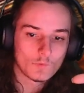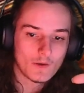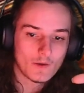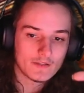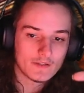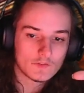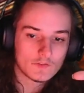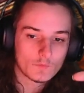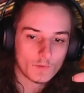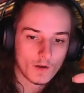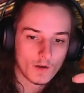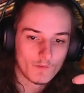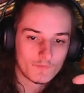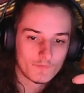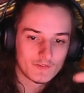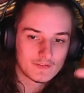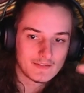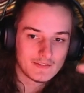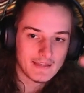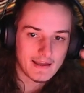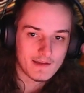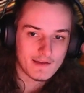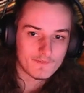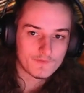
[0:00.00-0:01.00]
wise, we
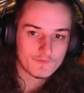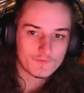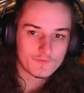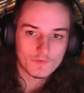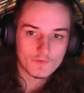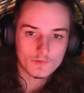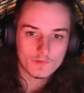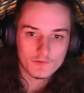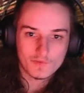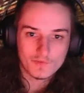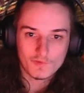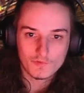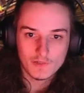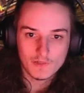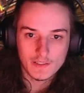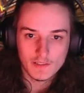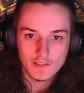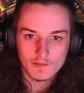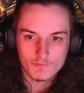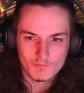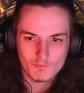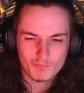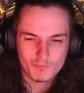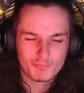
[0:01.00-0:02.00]
obviously have
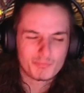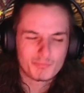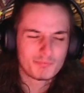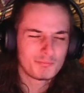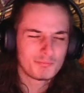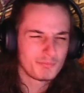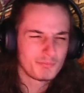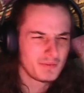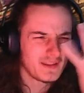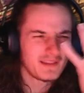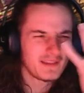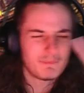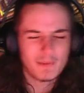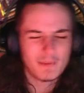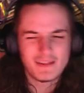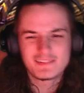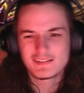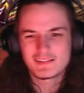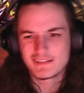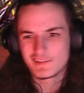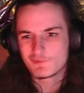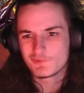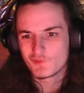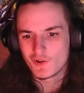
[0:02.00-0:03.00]

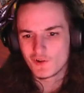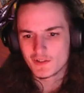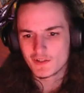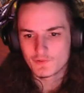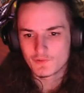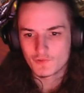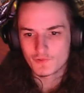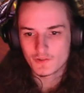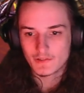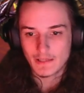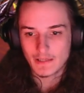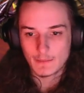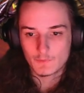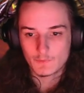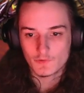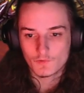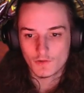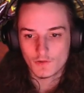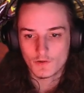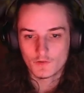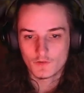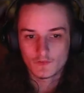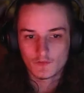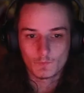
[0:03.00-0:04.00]
basically four different types of
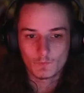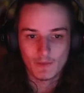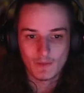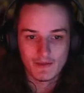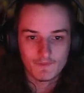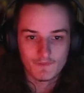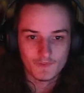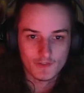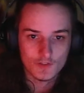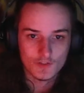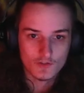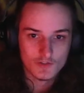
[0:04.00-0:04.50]
currency. We have the